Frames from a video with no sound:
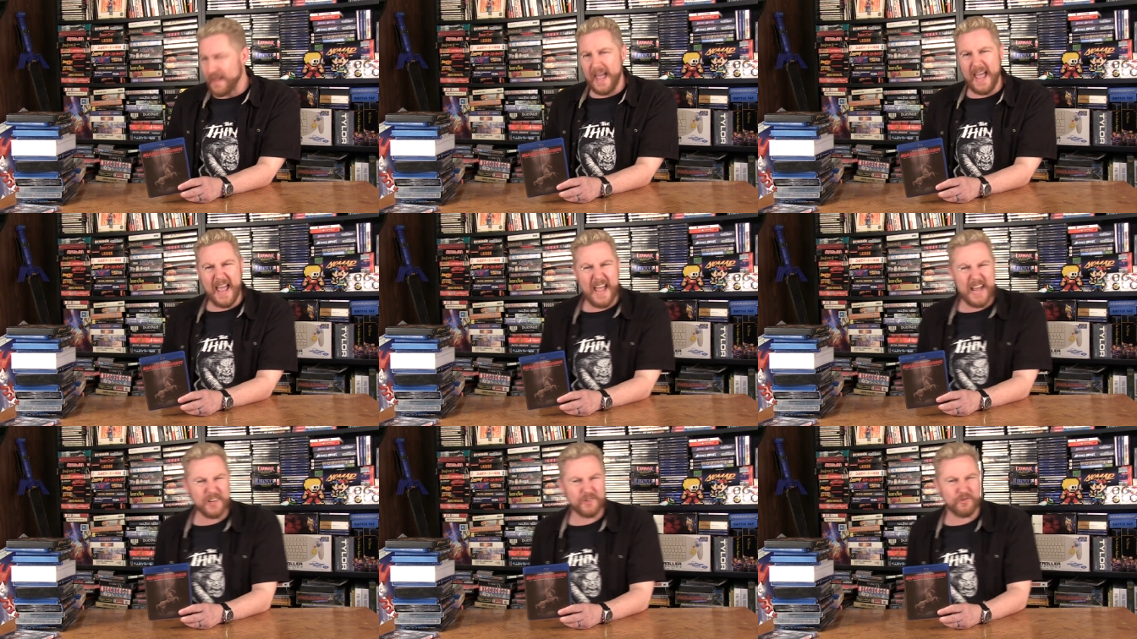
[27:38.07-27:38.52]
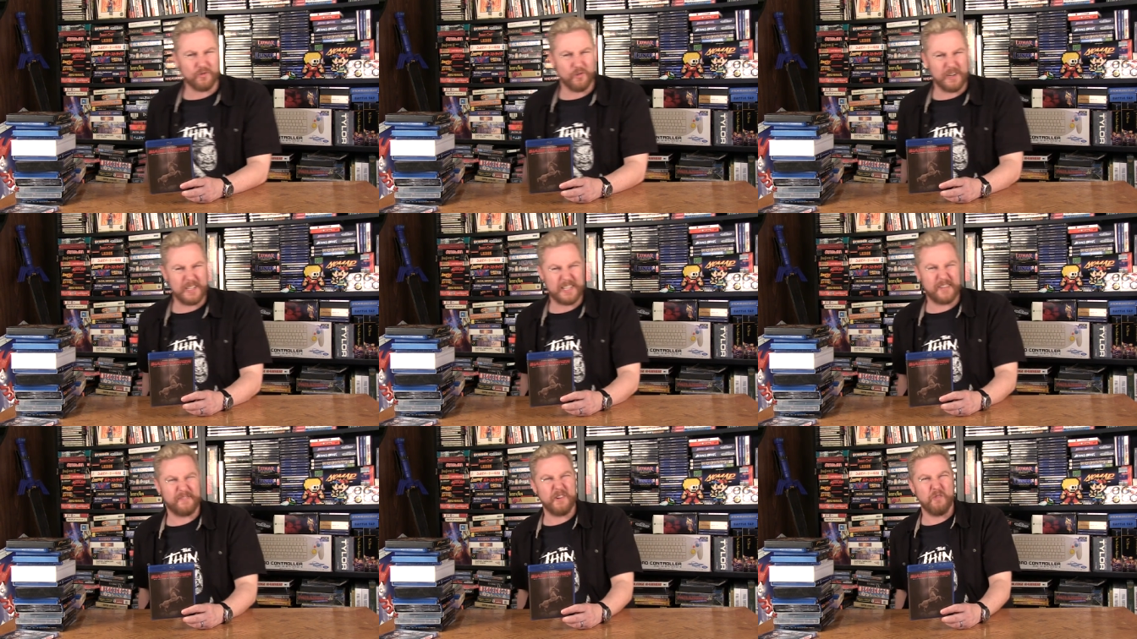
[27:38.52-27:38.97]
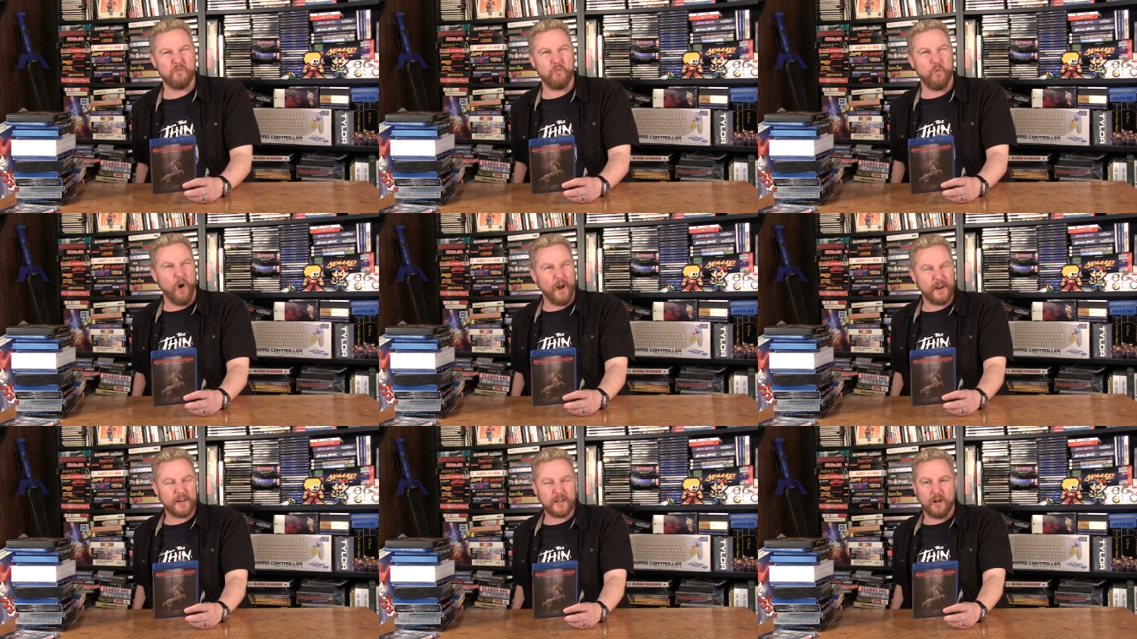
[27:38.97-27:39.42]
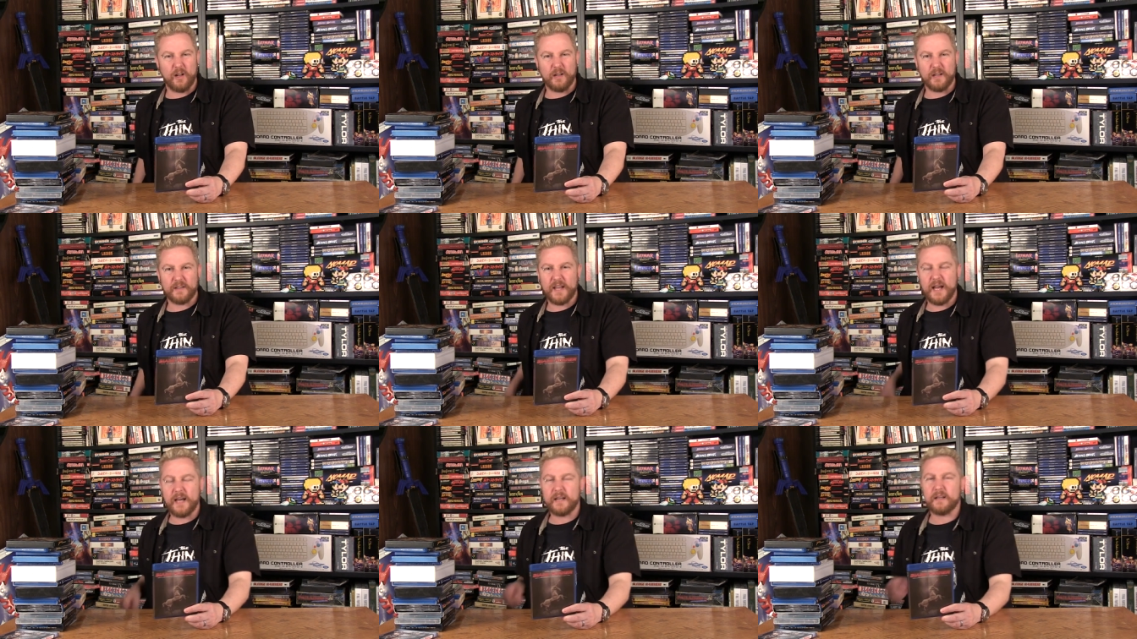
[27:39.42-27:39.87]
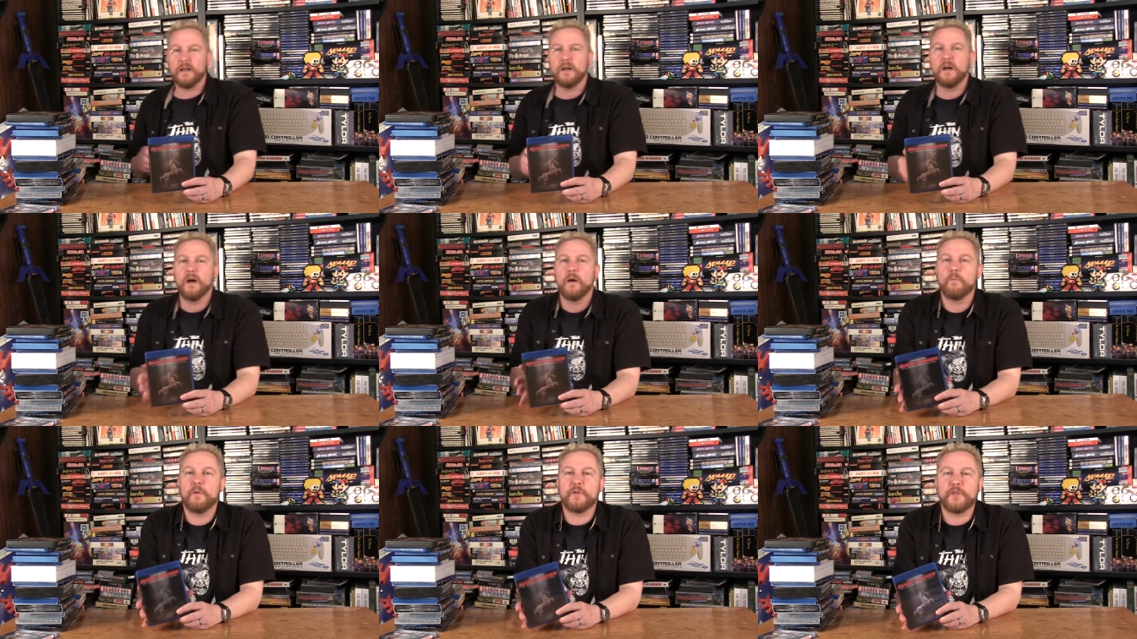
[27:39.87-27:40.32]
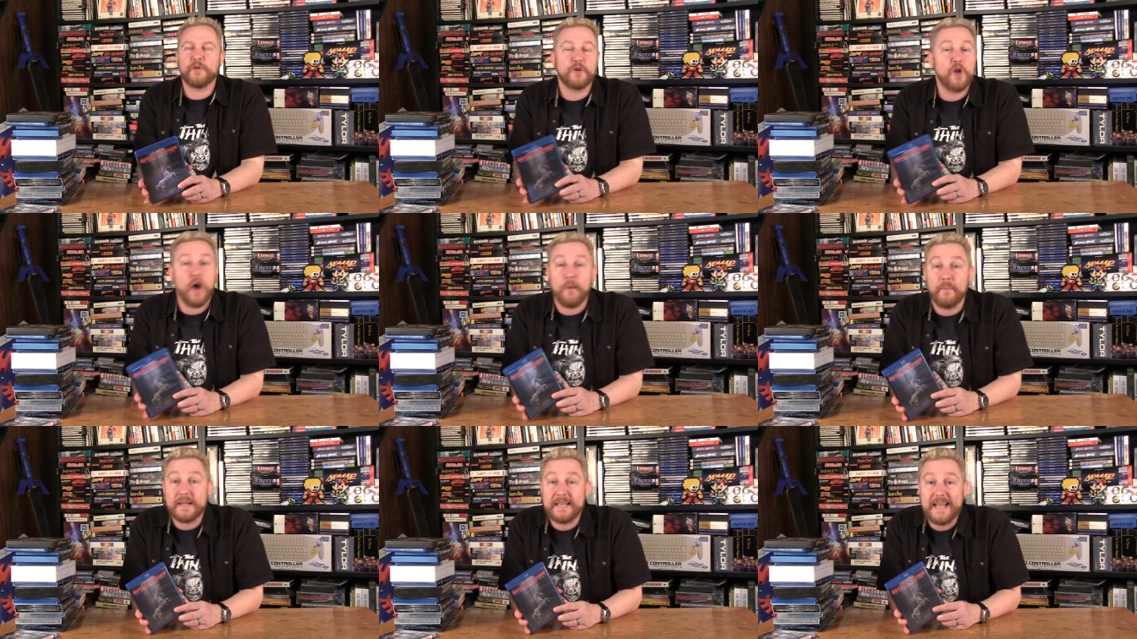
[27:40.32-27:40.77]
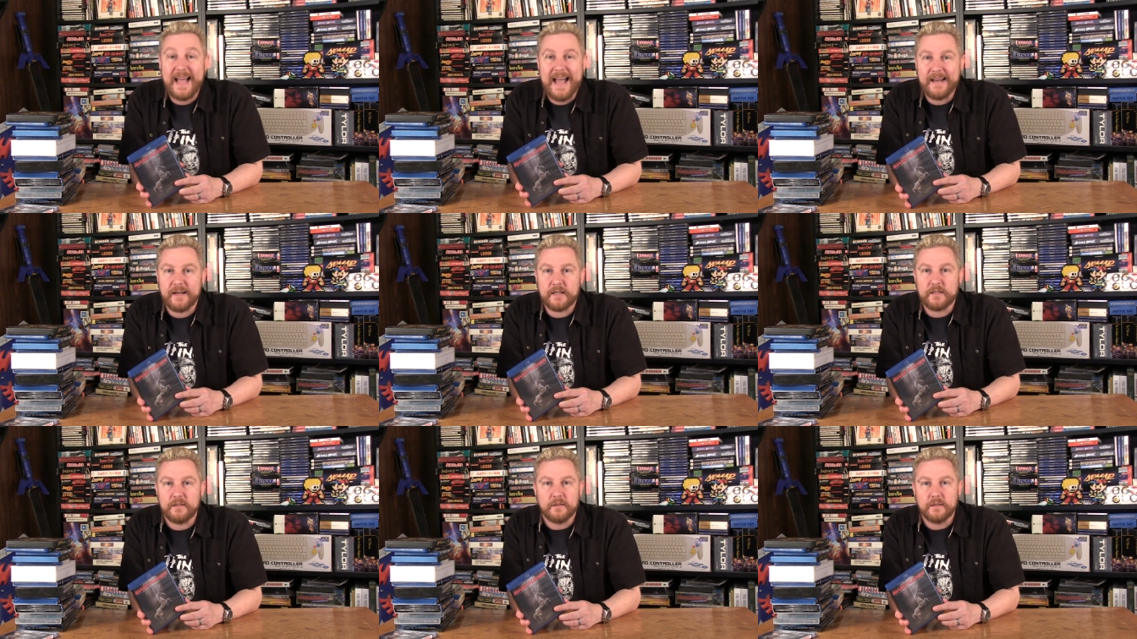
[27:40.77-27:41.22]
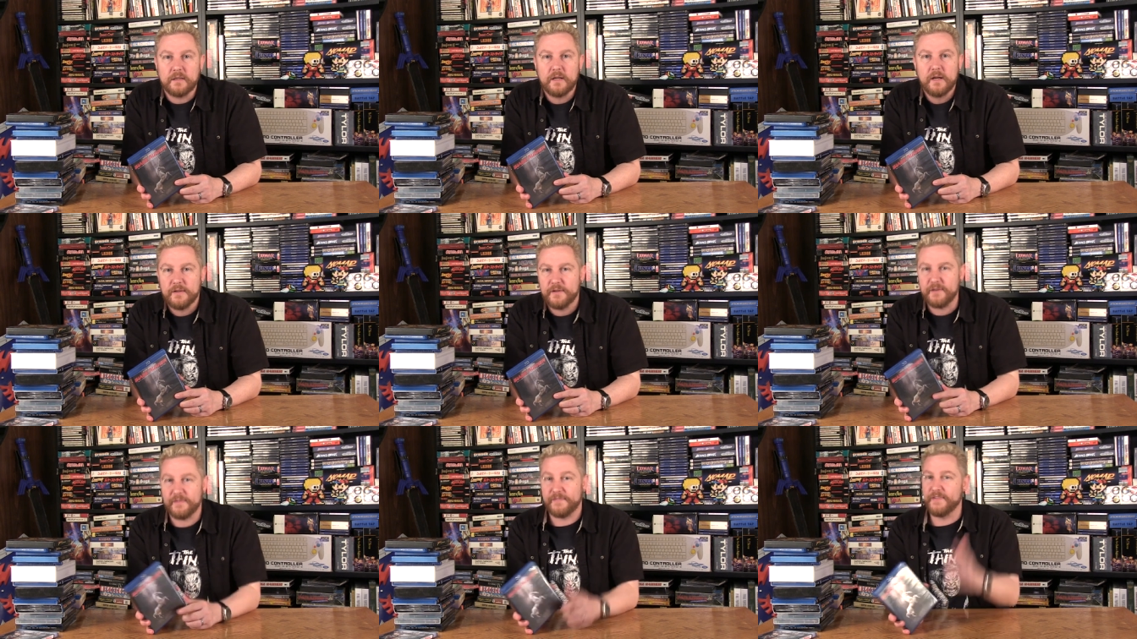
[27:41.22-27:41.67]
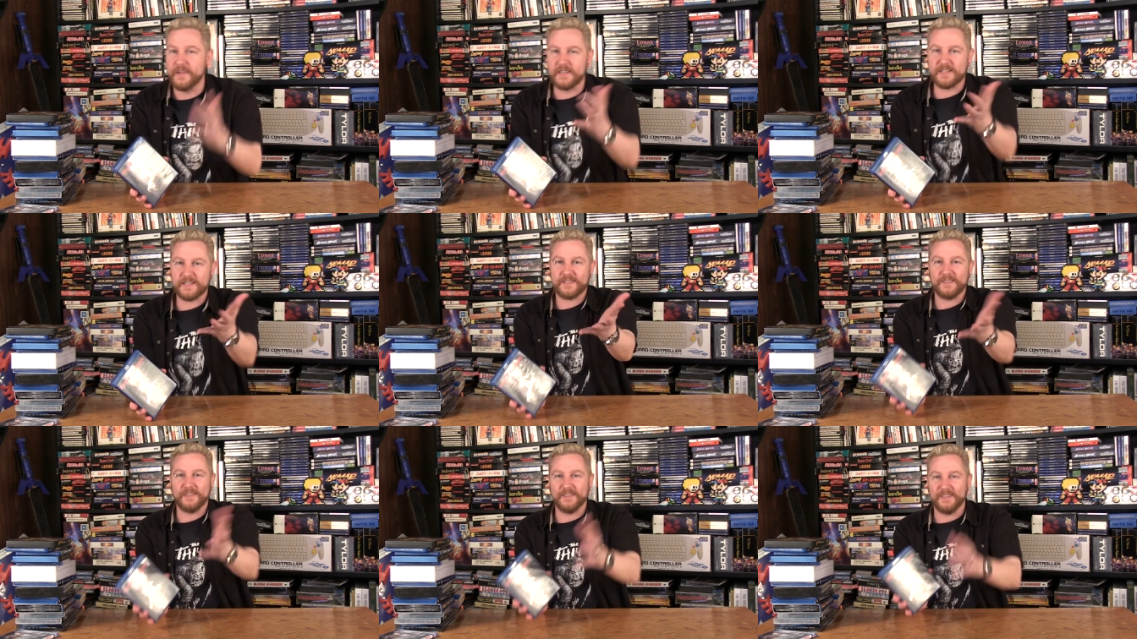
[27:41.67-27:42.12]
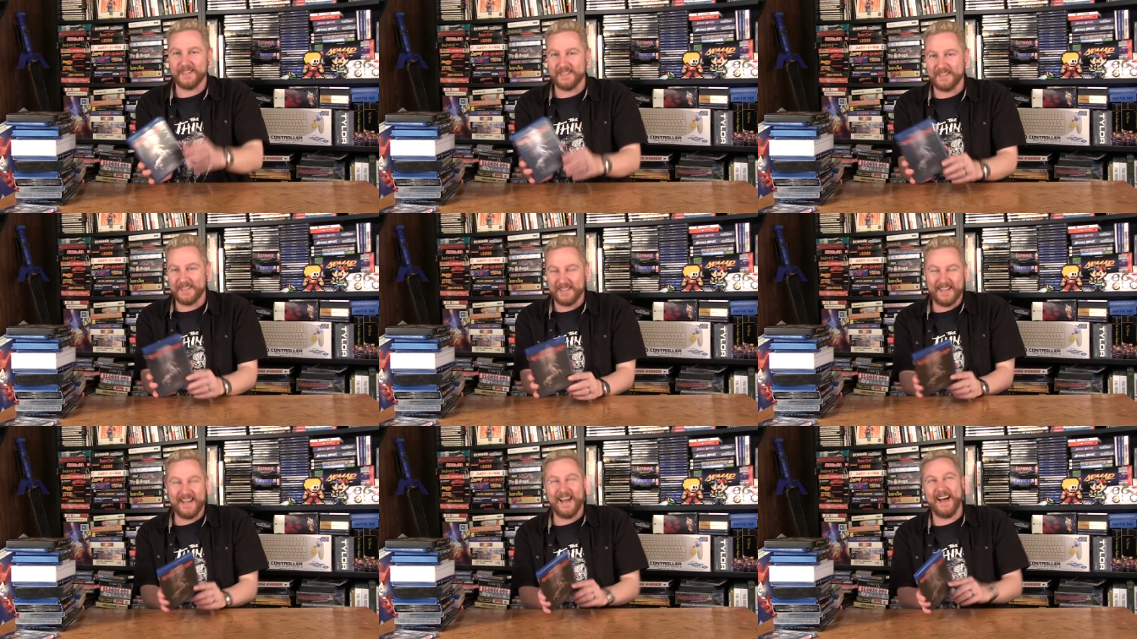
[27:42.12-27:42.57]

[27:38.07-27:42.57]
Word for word: Androids, if you want to call it that, but they're not mechanical; they're physical. And